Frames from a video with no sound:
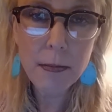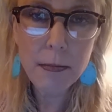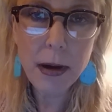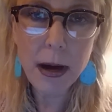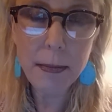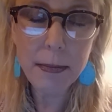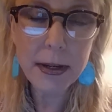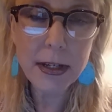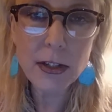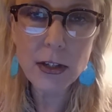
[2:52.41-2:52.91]

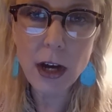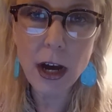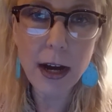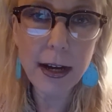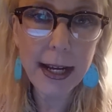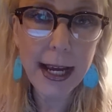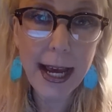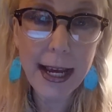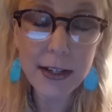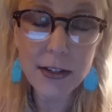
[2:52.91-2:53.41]
puppy
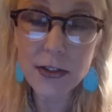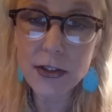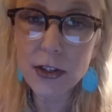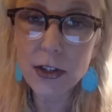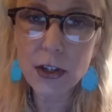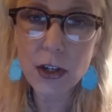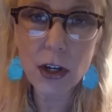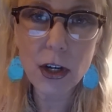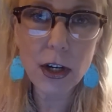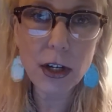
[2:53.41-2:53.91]
dogettes,
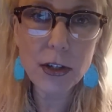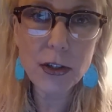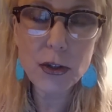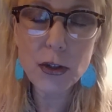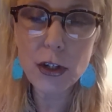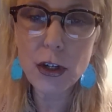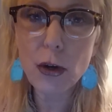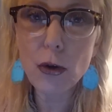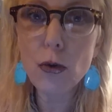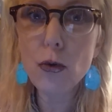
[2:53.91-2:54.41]
the
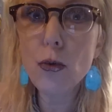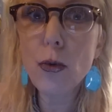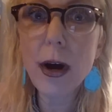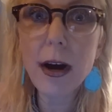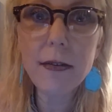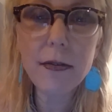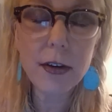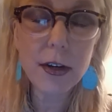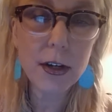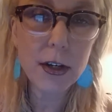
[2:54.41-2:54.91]
girls, you know,
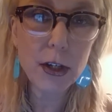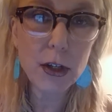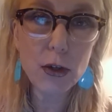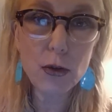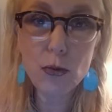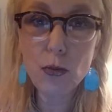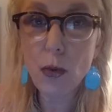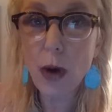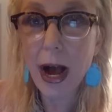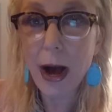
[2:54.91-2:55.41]
whoever
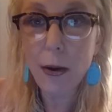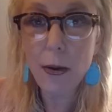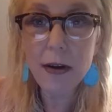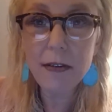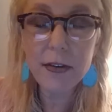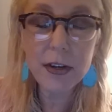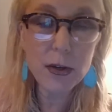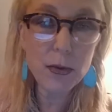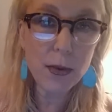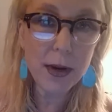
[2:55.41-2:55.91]
you,
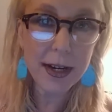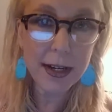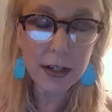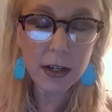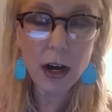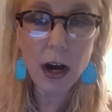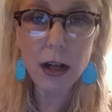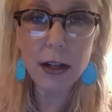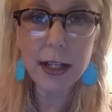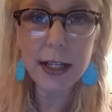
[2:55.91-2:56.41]
however you want to
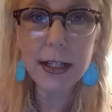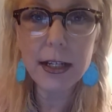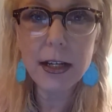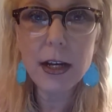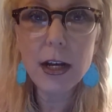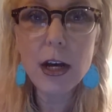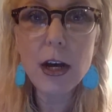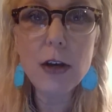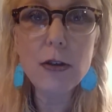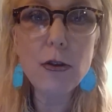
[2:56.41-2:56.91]
call it,
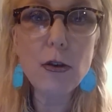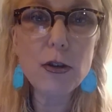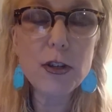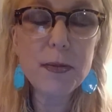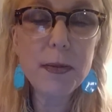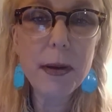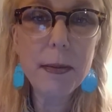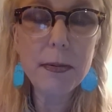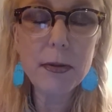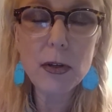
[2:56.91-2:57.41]
those
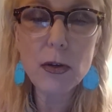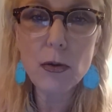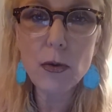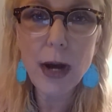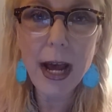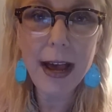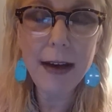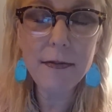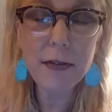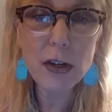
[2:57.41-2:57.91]
people who
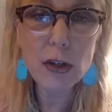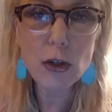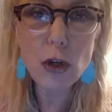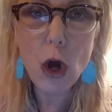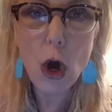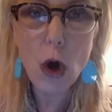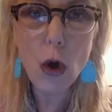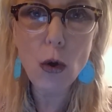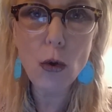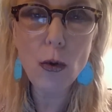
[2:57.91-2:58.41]
have
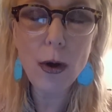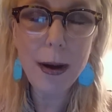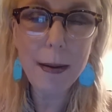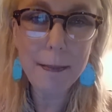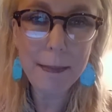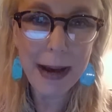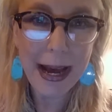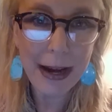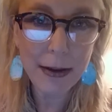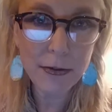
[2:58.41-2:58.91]
no
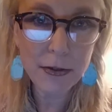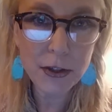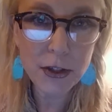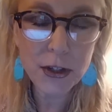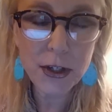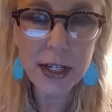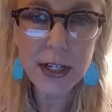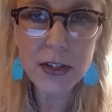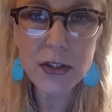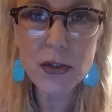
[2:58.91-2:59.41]

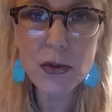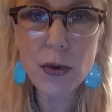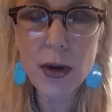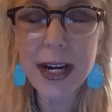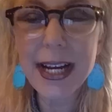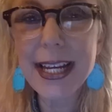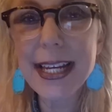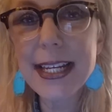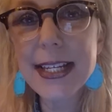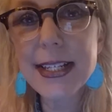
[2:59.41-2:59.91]
boundaries, who
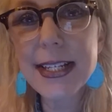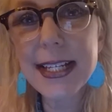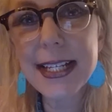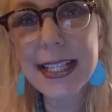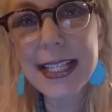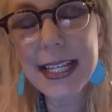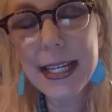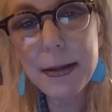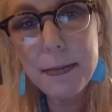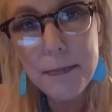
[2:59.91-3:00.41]
are
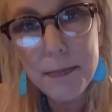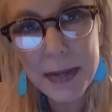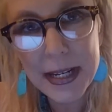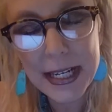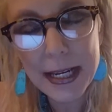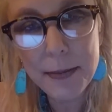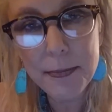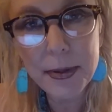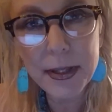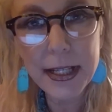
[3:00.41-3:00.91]
easily
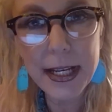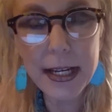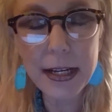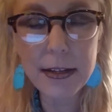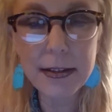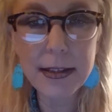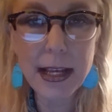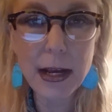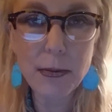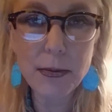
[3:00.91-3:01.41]

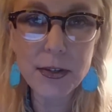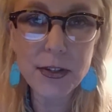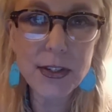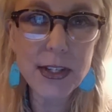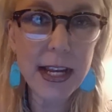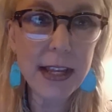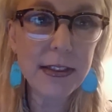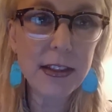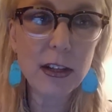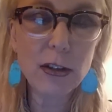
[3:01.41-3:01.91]
manipulated, they will
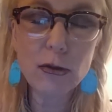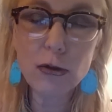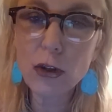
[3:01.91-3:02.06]
say they'll